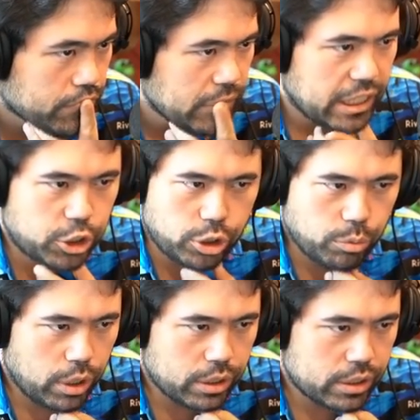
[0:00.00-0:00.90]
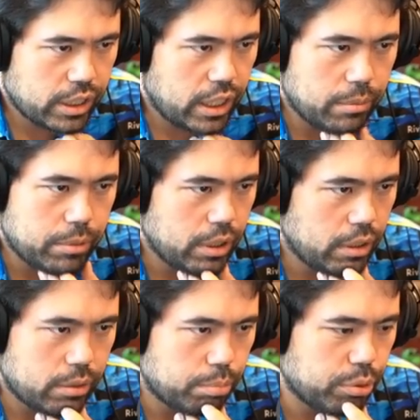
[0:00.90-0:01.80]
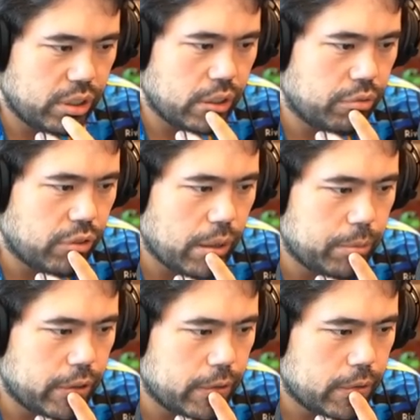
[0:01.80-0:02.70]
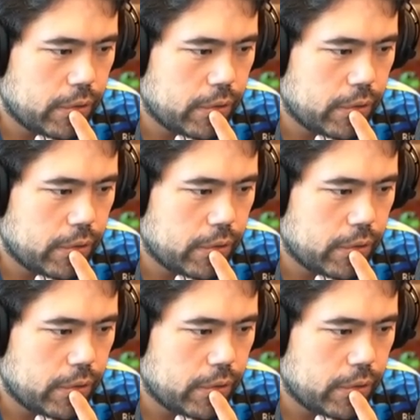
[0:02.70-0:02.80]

He should have won this game. He completely flubbed it.